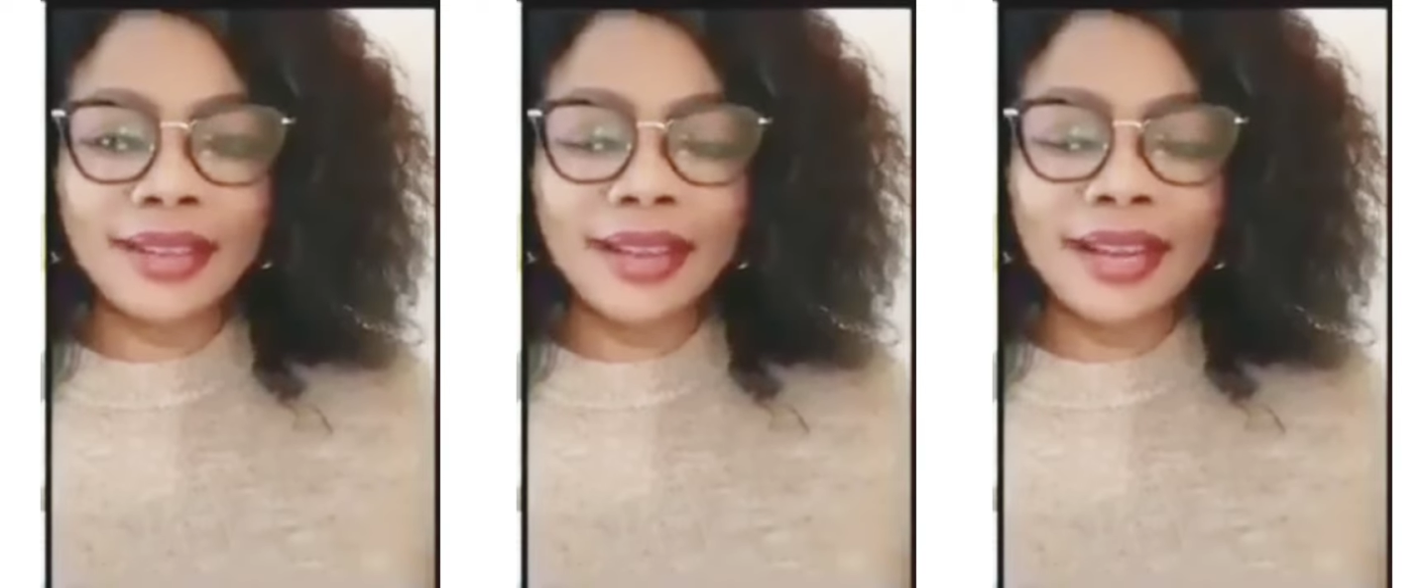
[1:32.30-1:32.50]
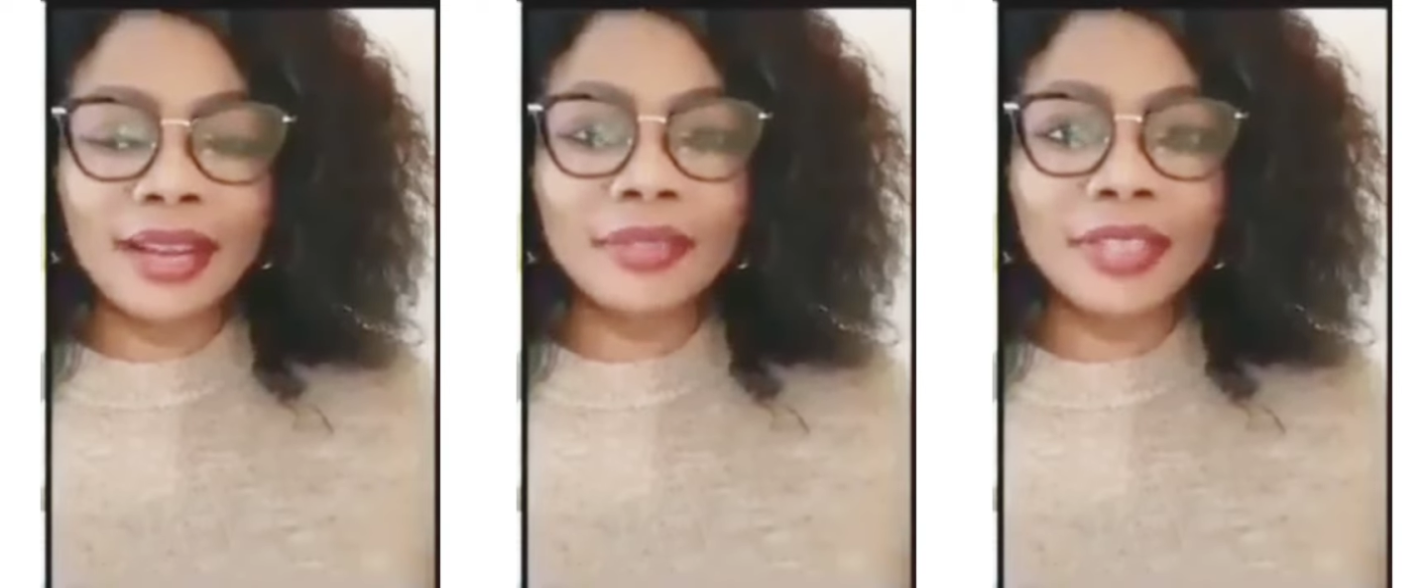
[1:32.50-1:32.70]

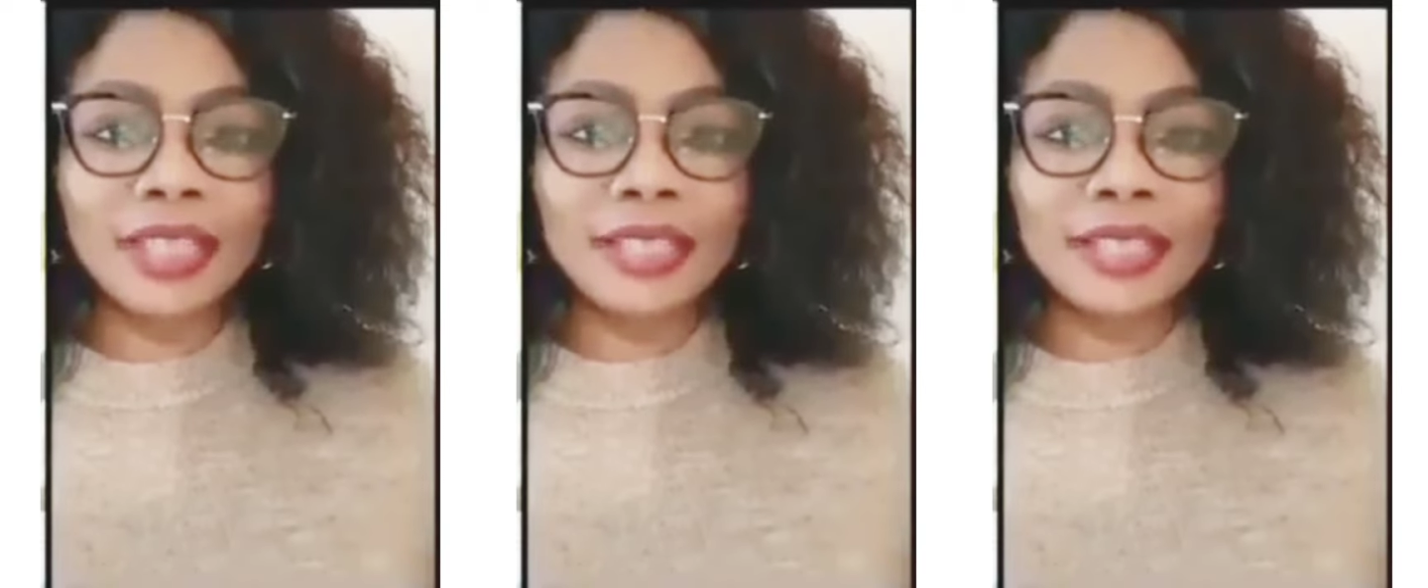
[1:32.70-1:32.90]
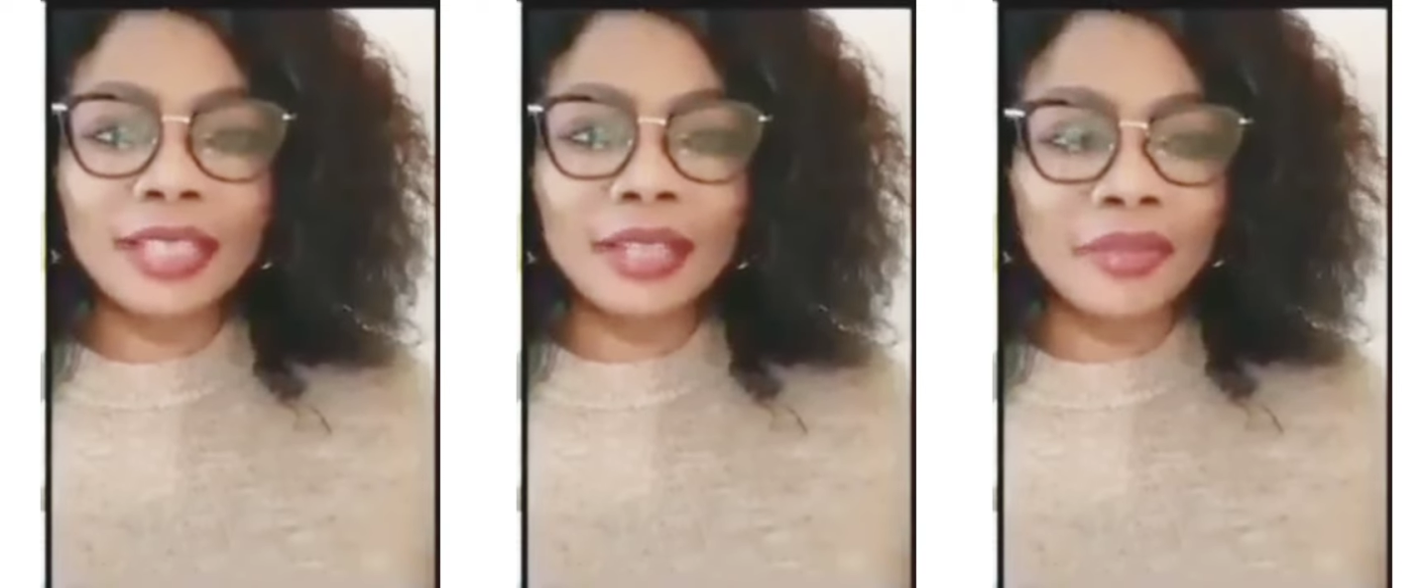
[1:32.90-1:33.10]
after
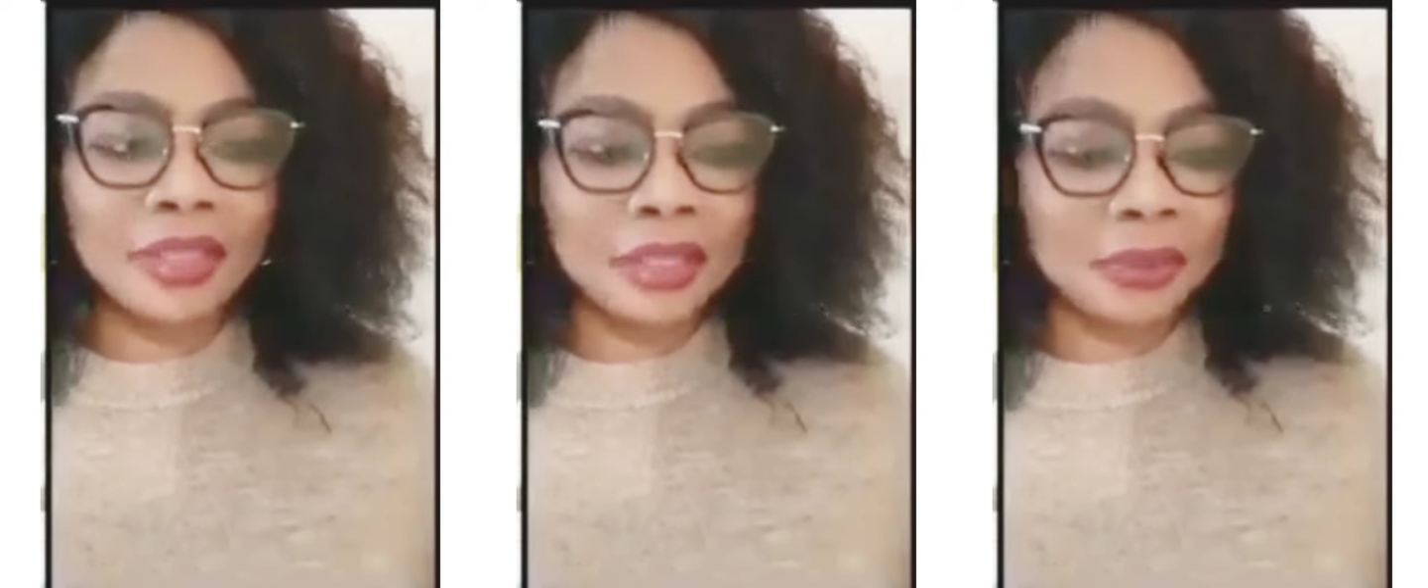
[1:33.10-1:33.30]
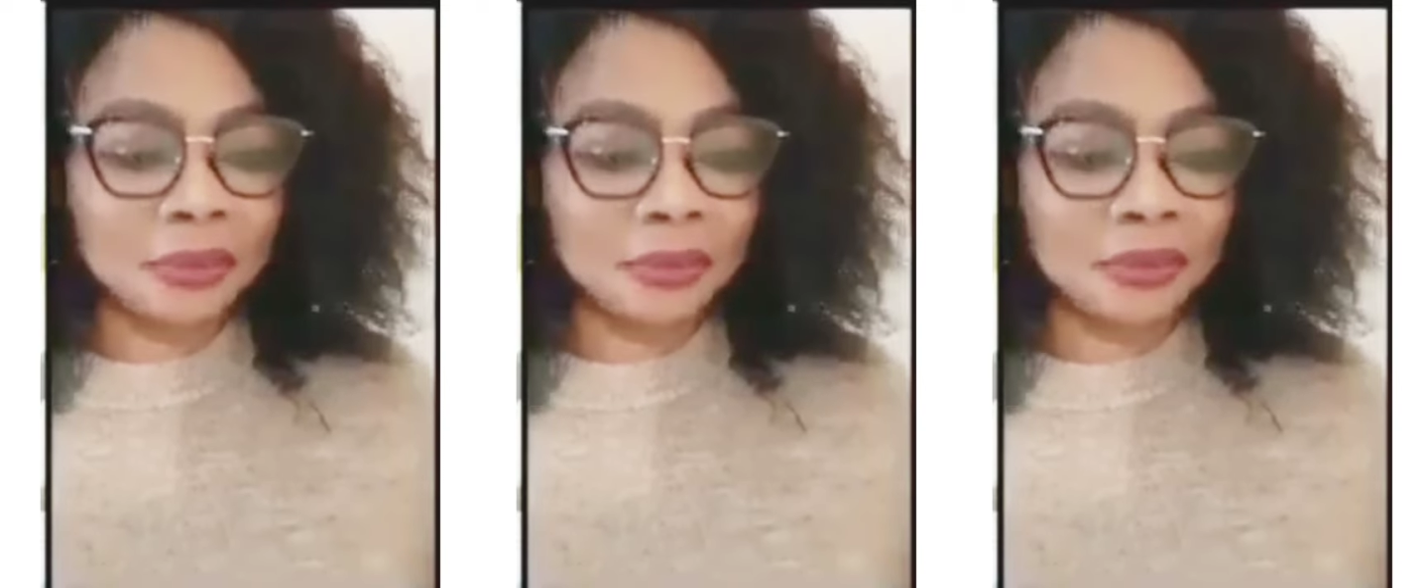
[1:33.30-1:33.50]

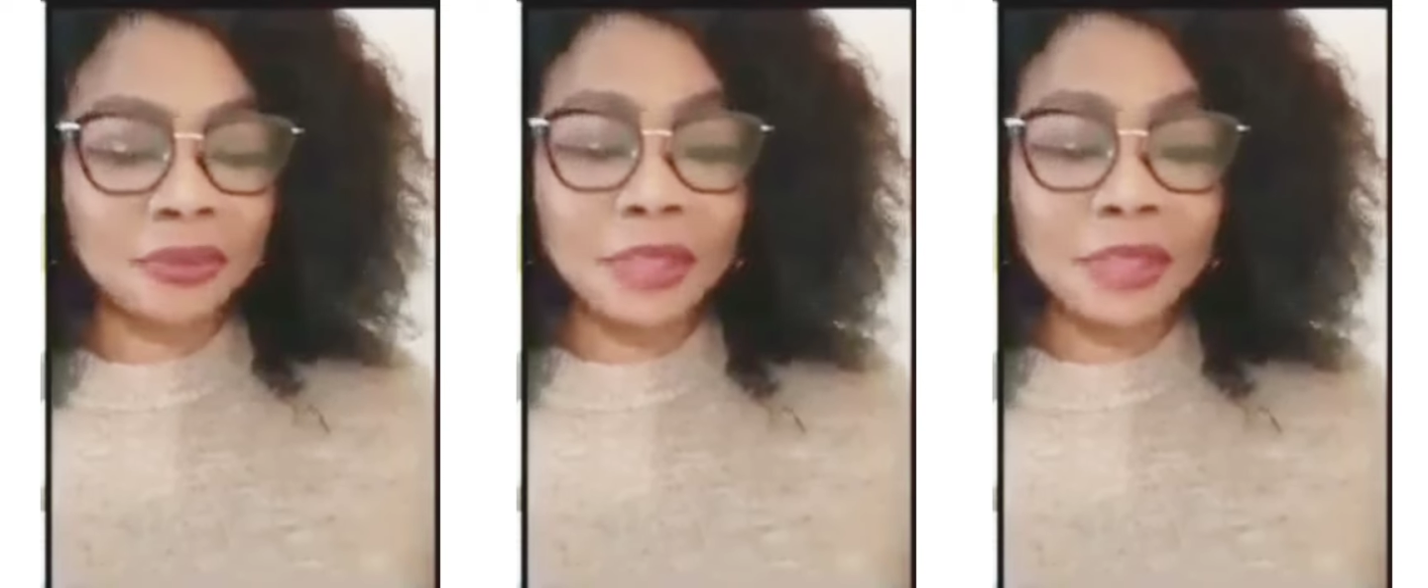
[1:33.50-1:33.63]
serving,